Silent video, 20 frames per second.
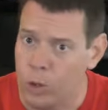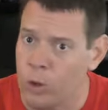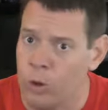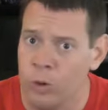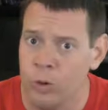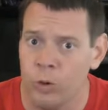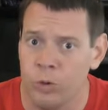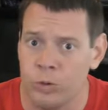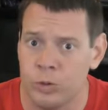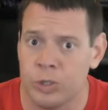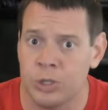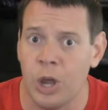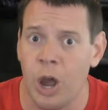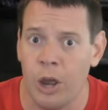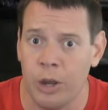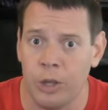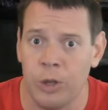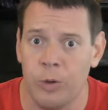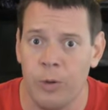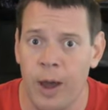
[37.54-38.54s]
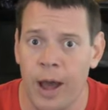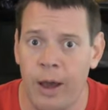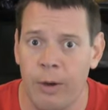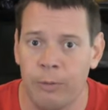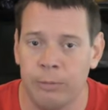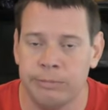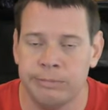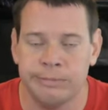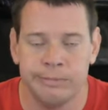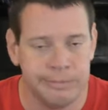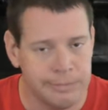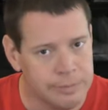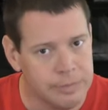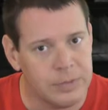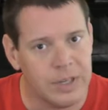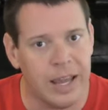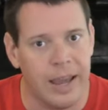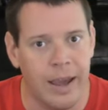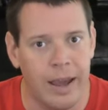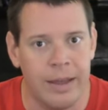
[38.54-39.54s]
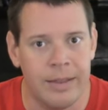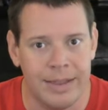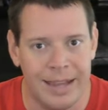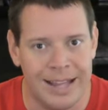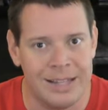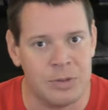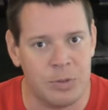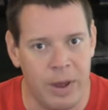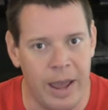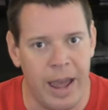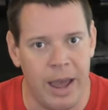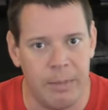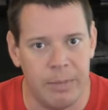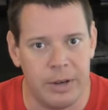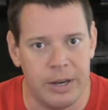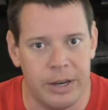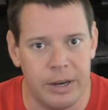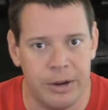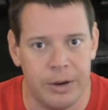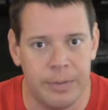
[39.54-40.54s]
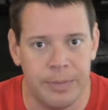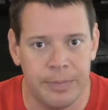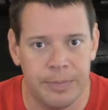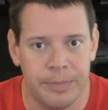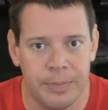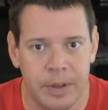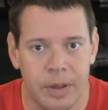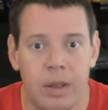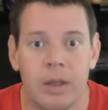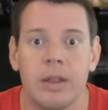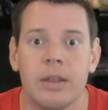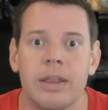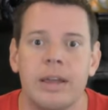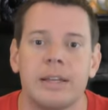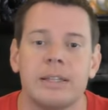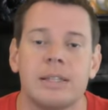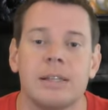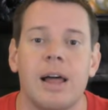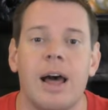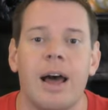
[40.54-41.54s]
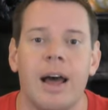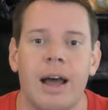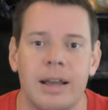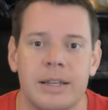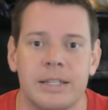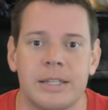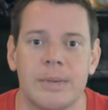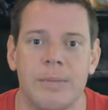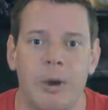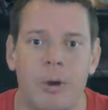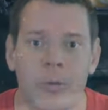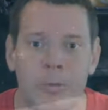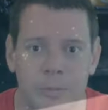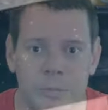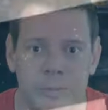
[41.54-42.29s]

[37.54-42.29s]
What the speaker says: who sought you out? Yeah, that's what happened here. Thanks a lot, Hasima.